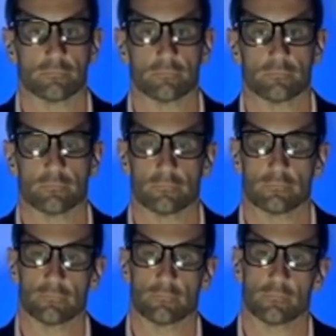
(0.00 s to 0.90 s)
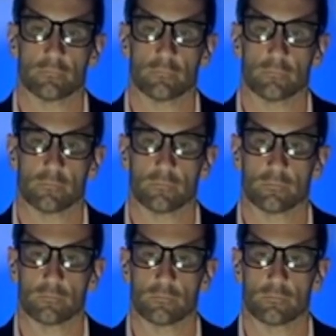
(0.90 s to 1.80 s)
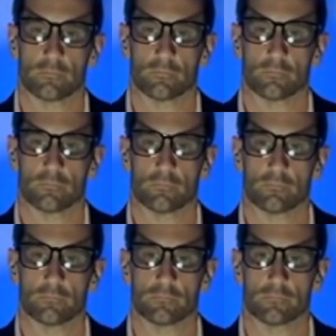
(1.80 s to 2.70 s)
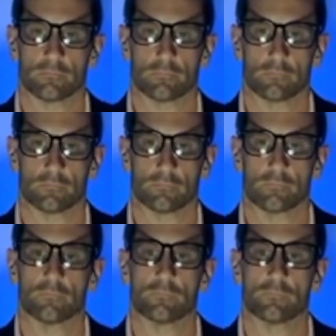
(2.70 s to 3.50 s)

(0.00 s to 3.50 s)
(silent)